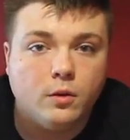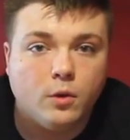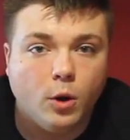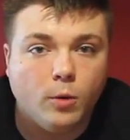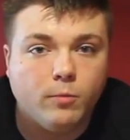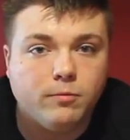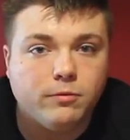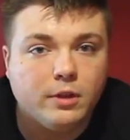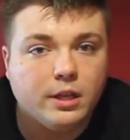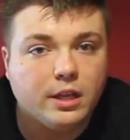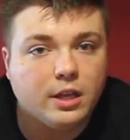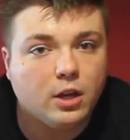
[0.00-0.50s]

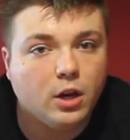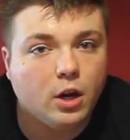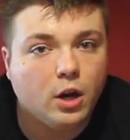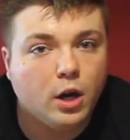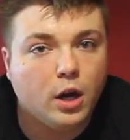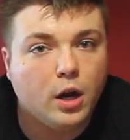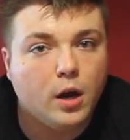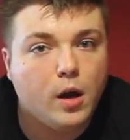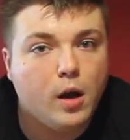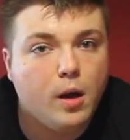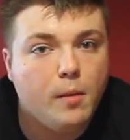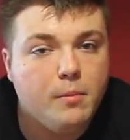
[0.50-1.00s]
hopefully
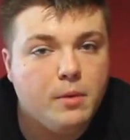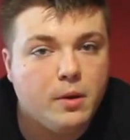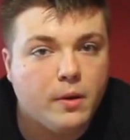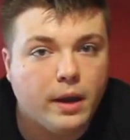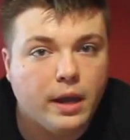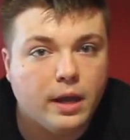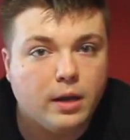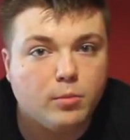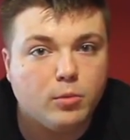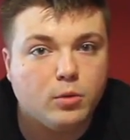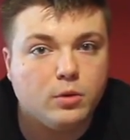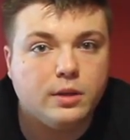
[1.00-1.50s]
calm your
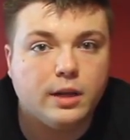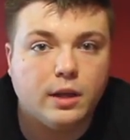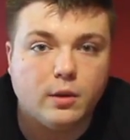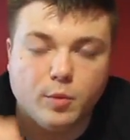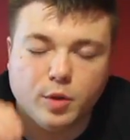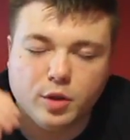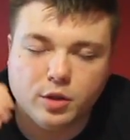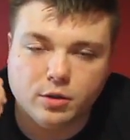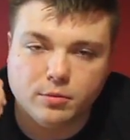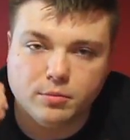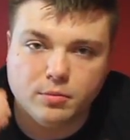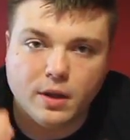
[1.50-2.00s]
animal down
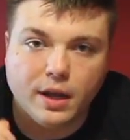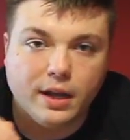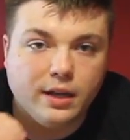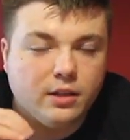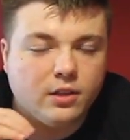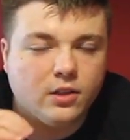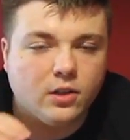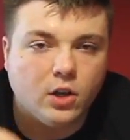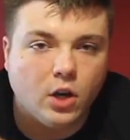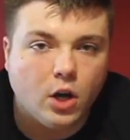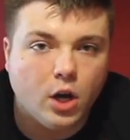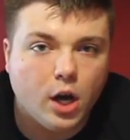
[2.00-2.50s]
with some
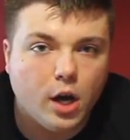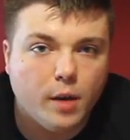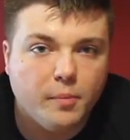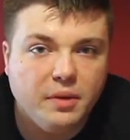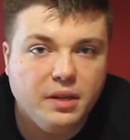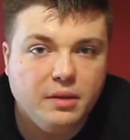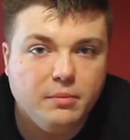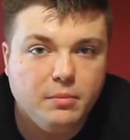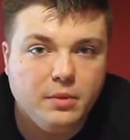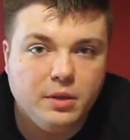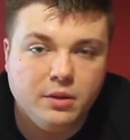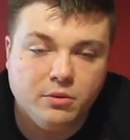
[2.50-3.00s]
nice
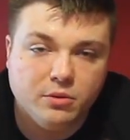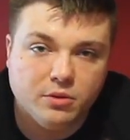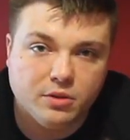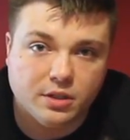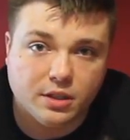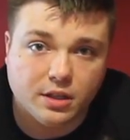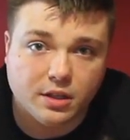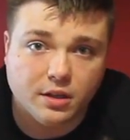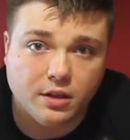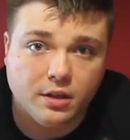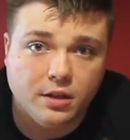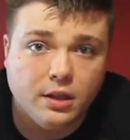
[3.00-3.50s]
calming
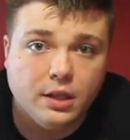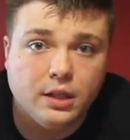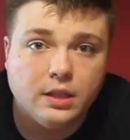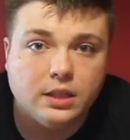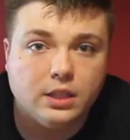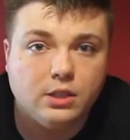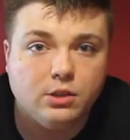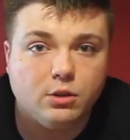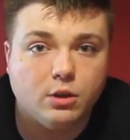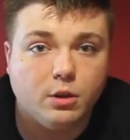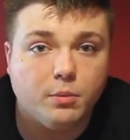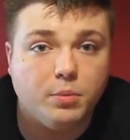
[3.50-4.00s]
music
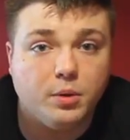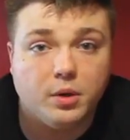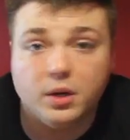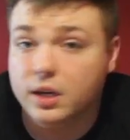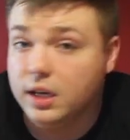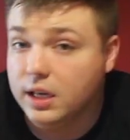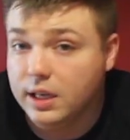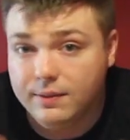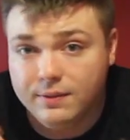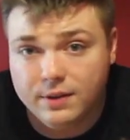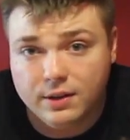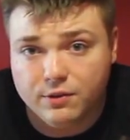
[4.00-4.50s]
that you can put
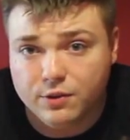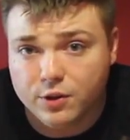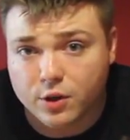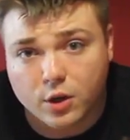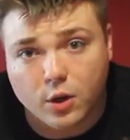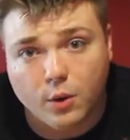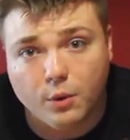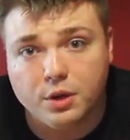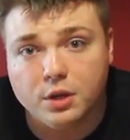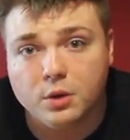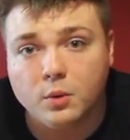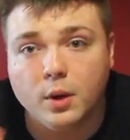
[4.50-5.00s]
in. Even if you're
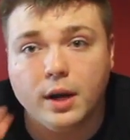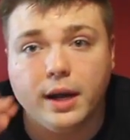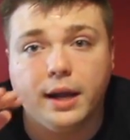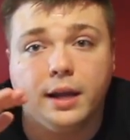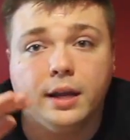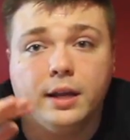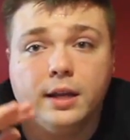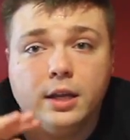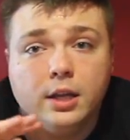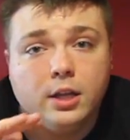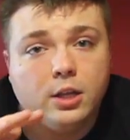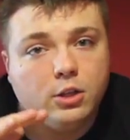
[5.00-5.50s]
going
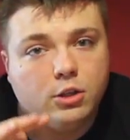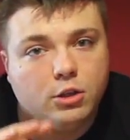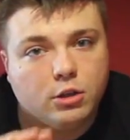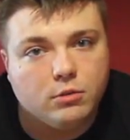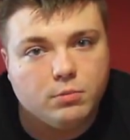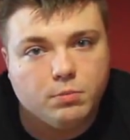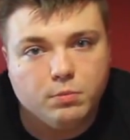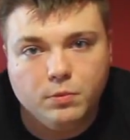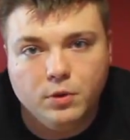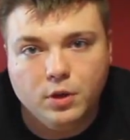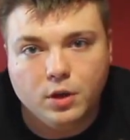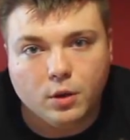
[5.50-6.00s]
away,
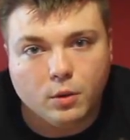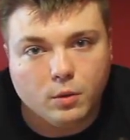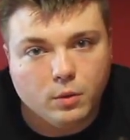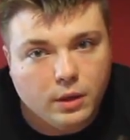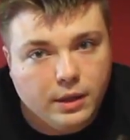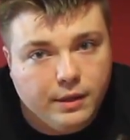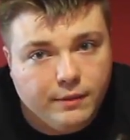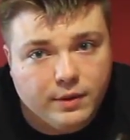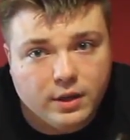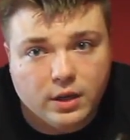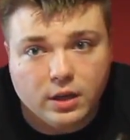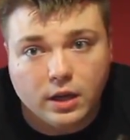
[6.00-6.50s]
just, you know,
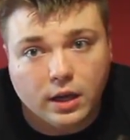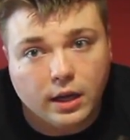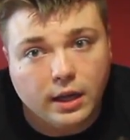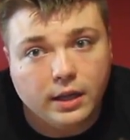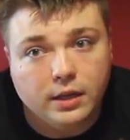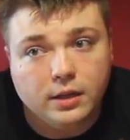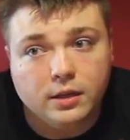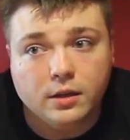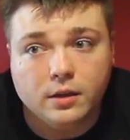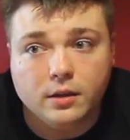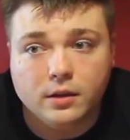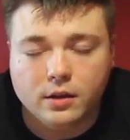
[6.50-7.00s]
leave it
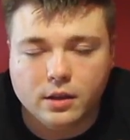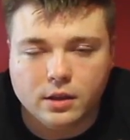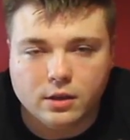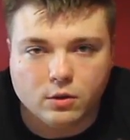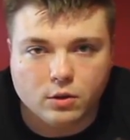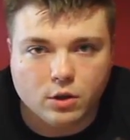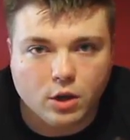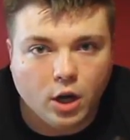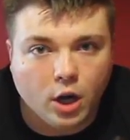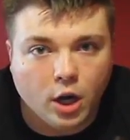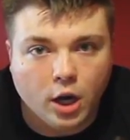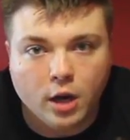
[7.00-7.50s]
on.
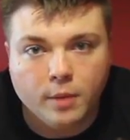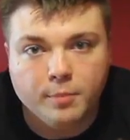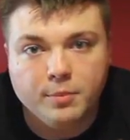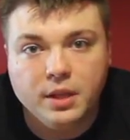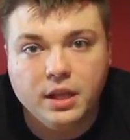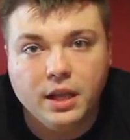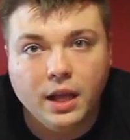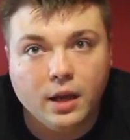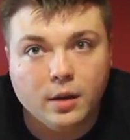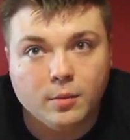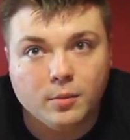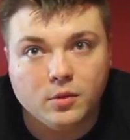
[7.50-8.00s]
It'll calm
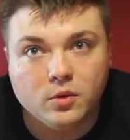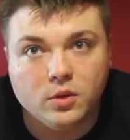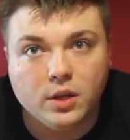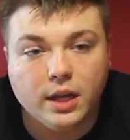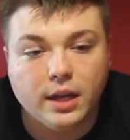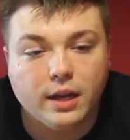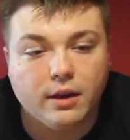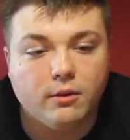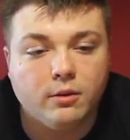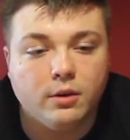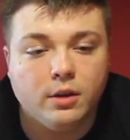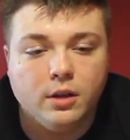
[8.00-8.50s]
the animal
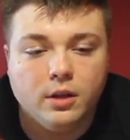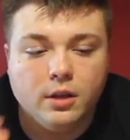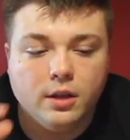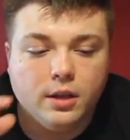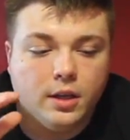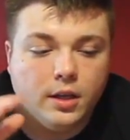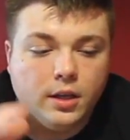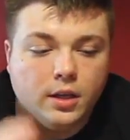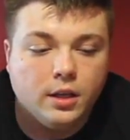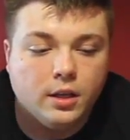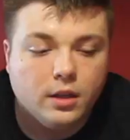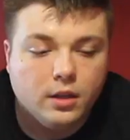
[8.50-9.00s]
down.
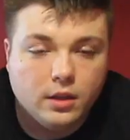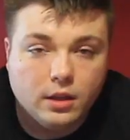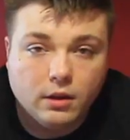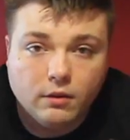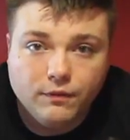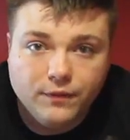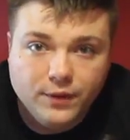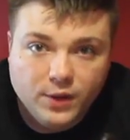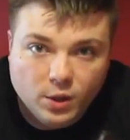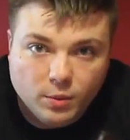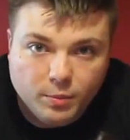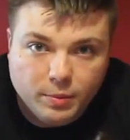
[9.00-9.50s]
They'll
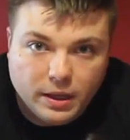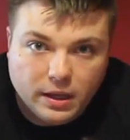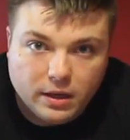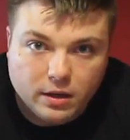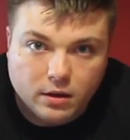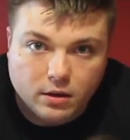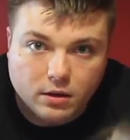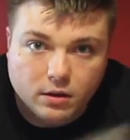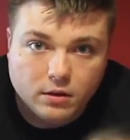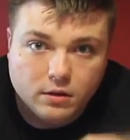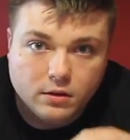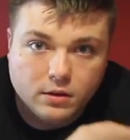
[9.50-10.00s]
feel
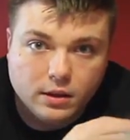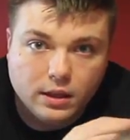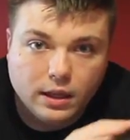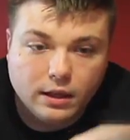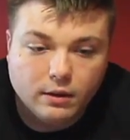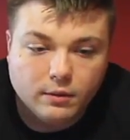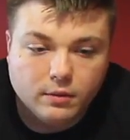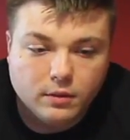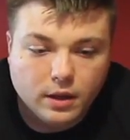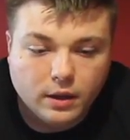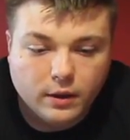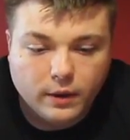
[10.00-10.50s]
better.
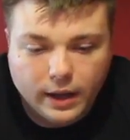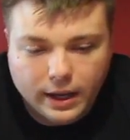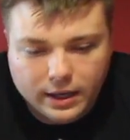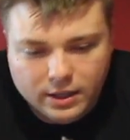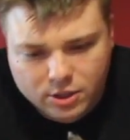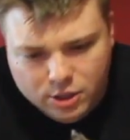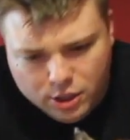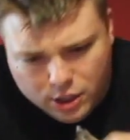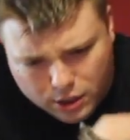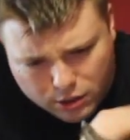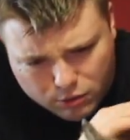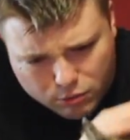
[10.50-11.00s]

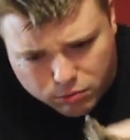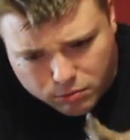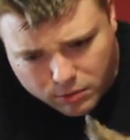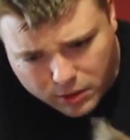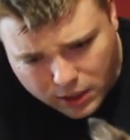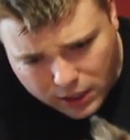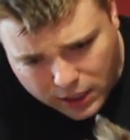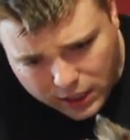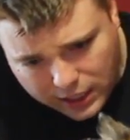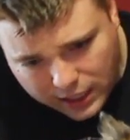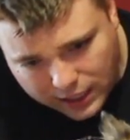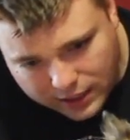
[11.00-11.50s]
And she's
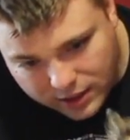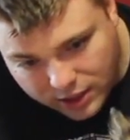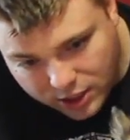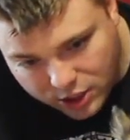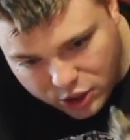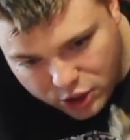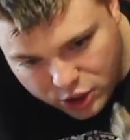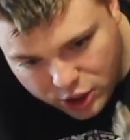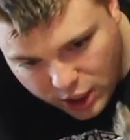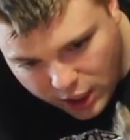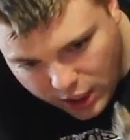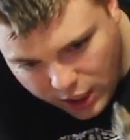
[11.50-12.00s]
really got the
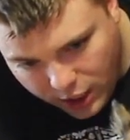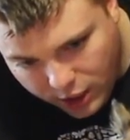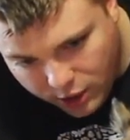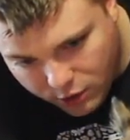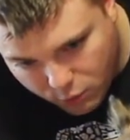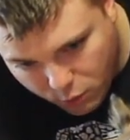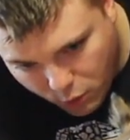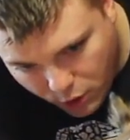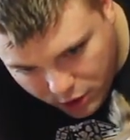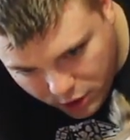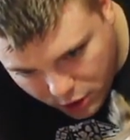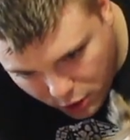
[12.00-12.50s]

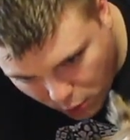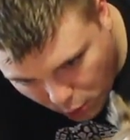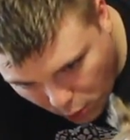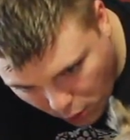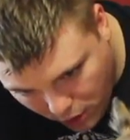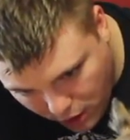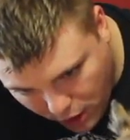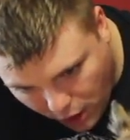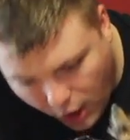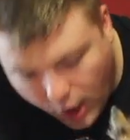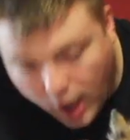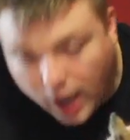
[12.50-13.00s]
shakes. What's
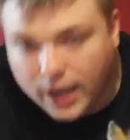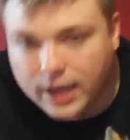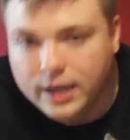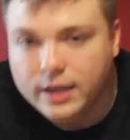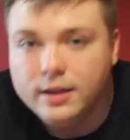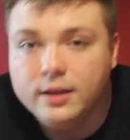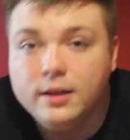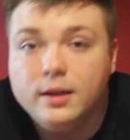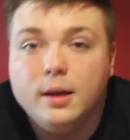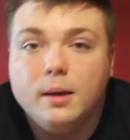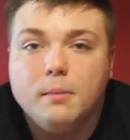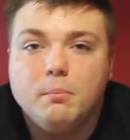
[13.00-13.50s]
going on?
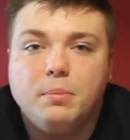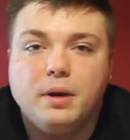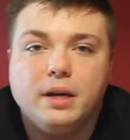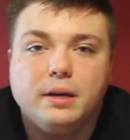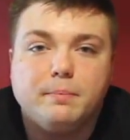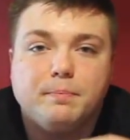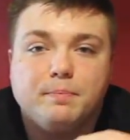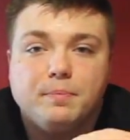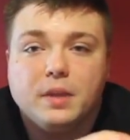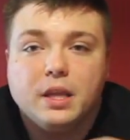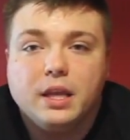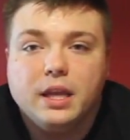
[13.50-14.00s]

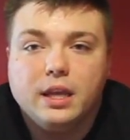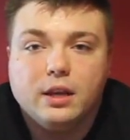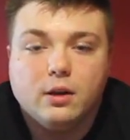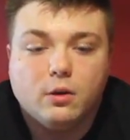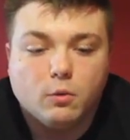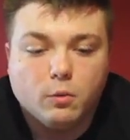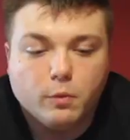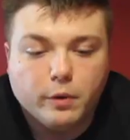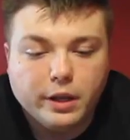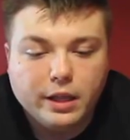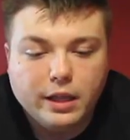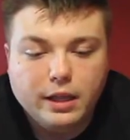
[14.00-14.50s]
But
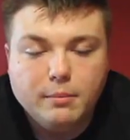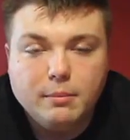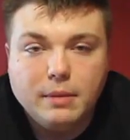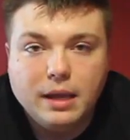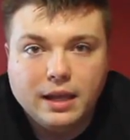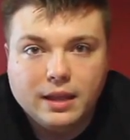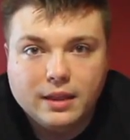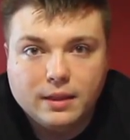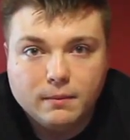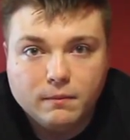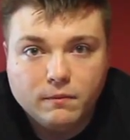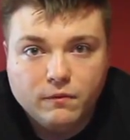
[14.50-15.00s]
it'll really
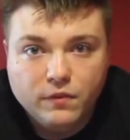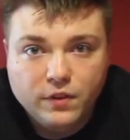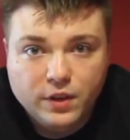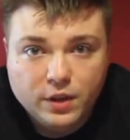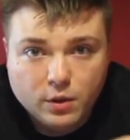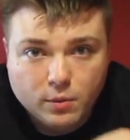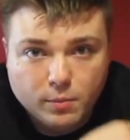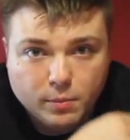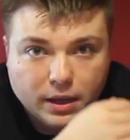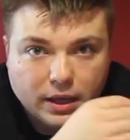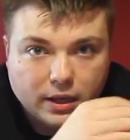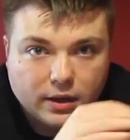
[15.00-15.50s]
make them
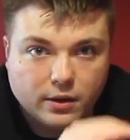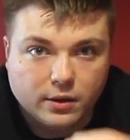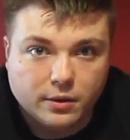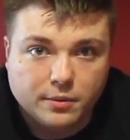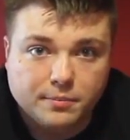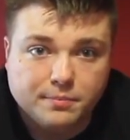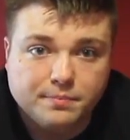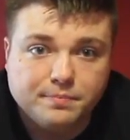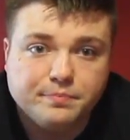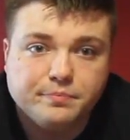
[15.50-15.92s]
feel better.